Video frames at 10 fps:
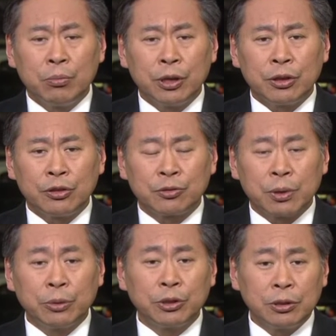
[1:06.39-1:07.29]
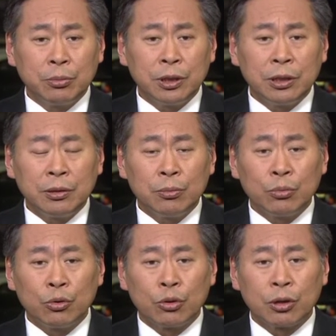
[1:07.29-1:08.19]
But there's probably going to be
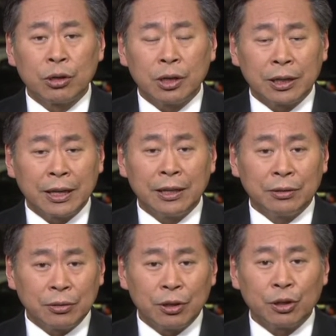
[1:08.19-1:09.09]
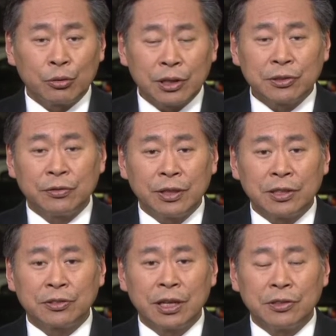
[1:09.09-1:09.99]
more, again, aggressive
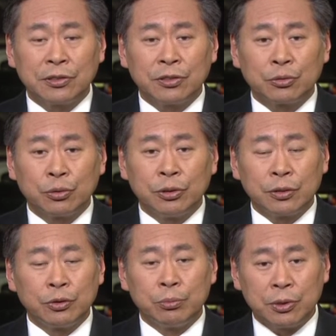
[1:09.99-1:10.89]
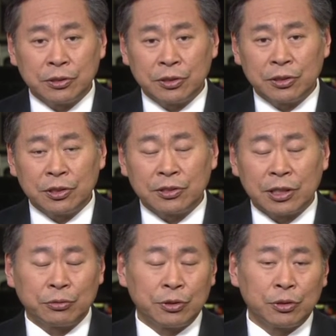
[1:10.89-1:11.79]
test cases for different businesses,
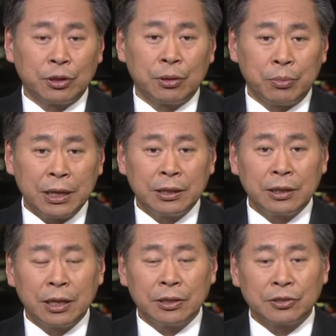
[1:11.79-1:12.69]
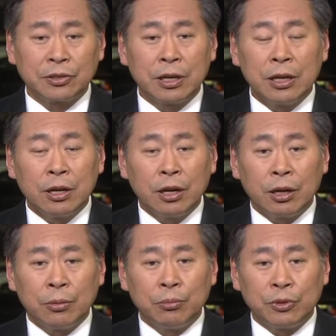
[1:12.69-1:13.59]
as we saw in the baking case.
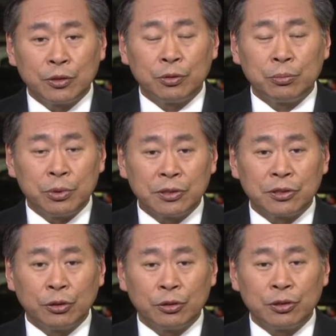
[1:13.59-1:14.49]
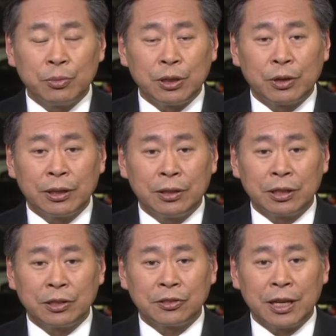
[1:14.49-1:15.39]
Um, different business owners may try to
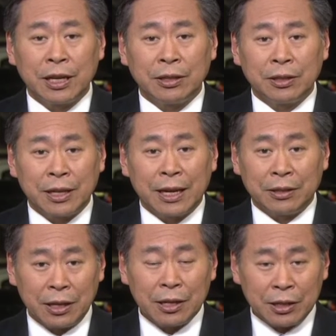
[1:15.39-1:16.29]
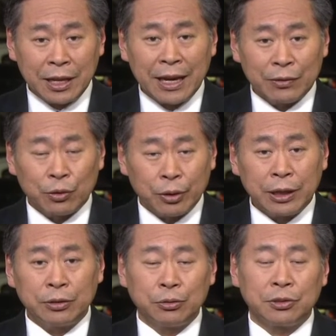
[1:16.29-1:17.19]
take a stand that they have a
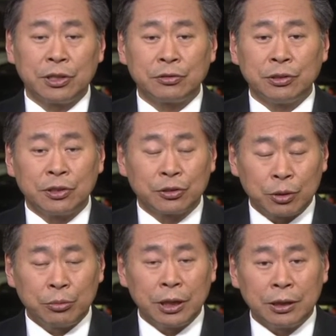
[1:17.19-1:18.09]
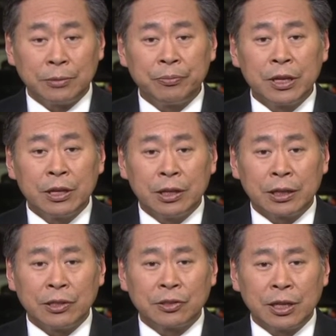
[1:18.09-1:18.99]
right to essentially discriminate
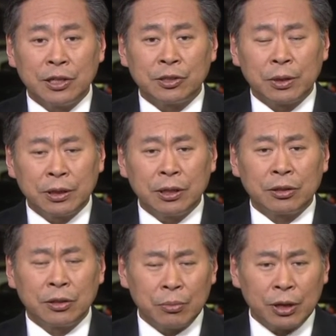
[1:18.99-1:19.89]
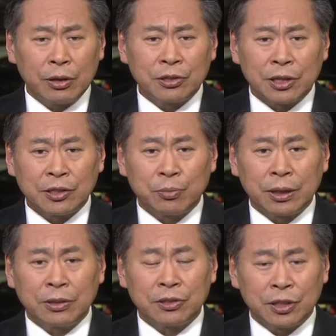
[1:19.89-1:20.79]
against gays. But I think the marriage
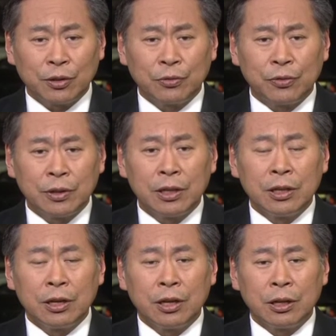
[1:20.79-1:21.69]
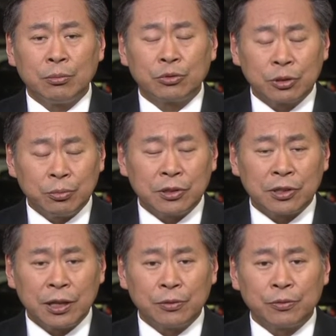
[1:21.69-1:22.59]
aspect itself um, should be
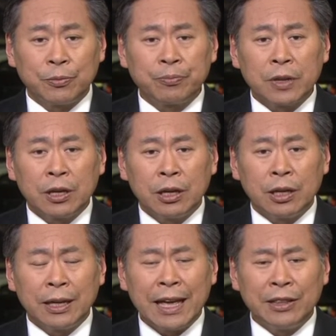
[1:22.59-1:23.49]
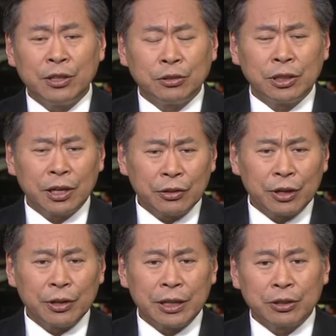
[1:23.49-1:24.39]
safe. Uh, and the only other
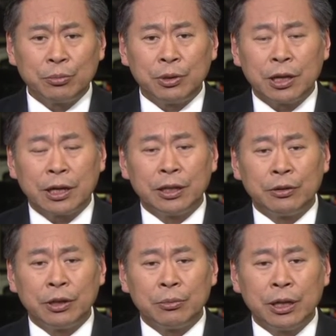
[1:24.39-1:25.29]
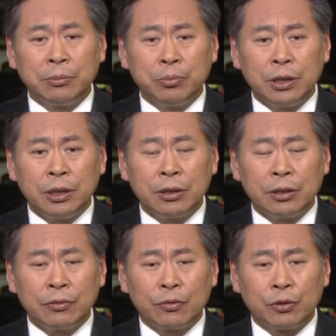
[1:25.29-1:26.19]
area that could be a hot area might be
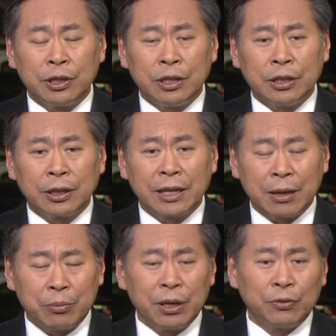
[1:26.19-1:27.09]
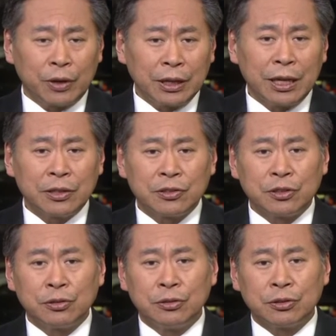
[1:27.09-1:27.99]
for the uh, campaign finance
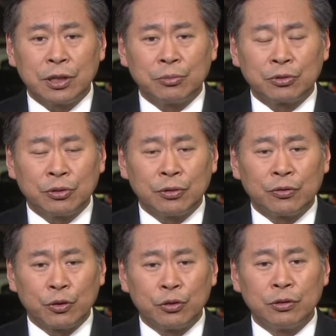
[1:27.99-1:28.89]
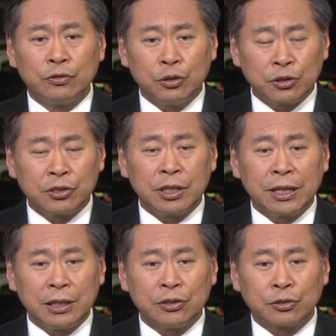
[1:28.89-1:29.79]
issues, um, sort of further loosening
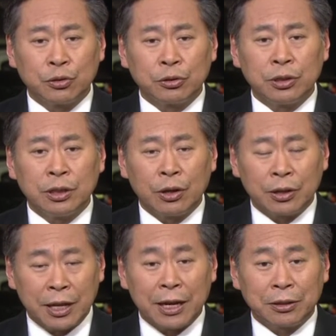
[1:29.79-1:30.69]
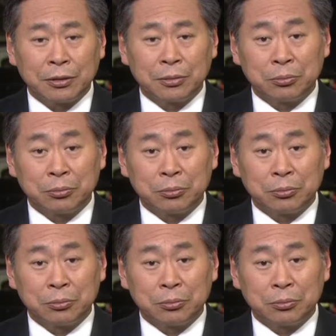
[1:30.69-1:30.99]
any scrutiny on that.